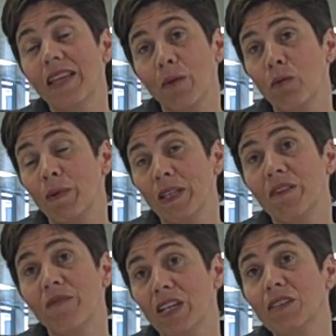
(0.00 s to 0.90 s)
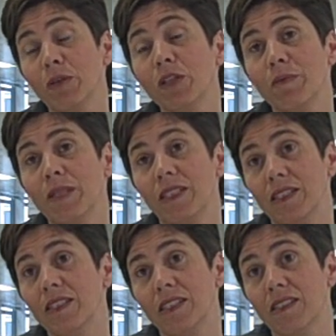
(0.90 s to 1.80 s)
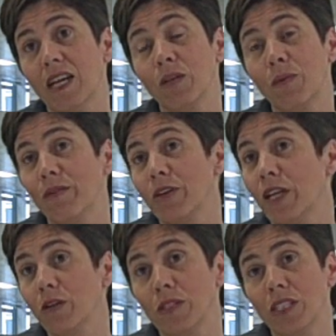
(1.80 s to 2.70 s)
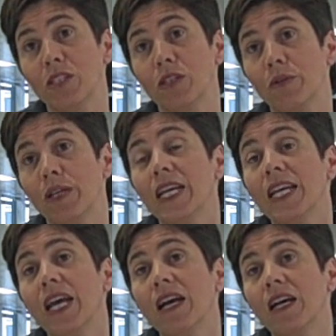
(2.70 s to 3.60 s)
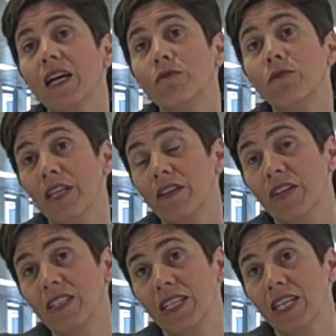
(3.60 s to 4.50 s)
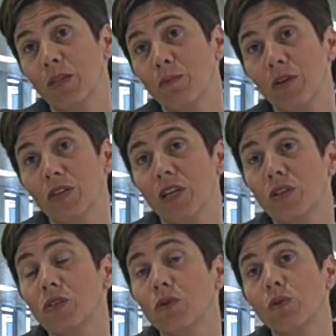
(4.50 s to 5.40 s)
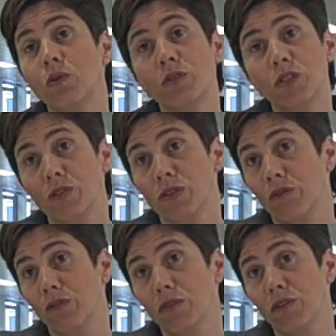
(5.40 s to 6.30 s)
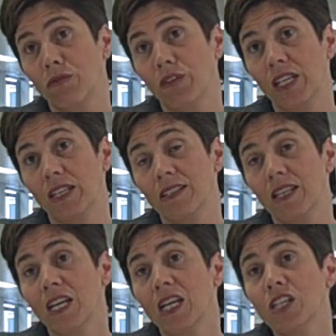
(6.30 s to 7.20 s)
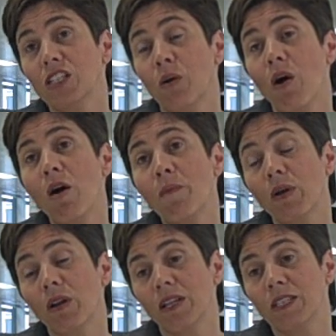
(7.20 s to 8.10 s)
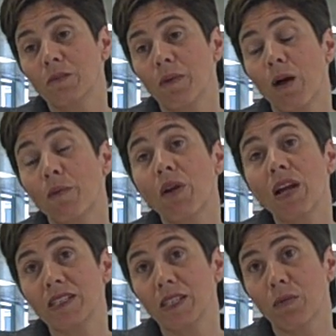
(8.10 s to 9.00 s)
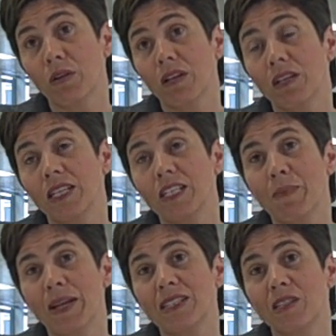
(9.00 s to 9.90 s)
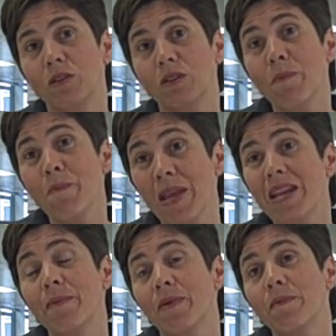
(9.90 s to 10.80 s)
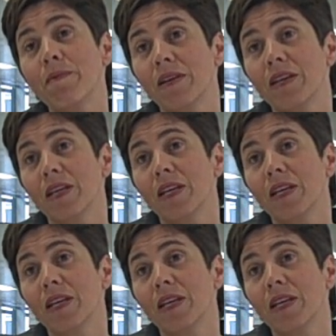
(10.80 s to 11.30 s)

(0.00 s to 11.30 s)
They will be the investment committee that decide whether it goes into reinvesting it in the product or reducing future fees. So our pricing model is based on the minimum.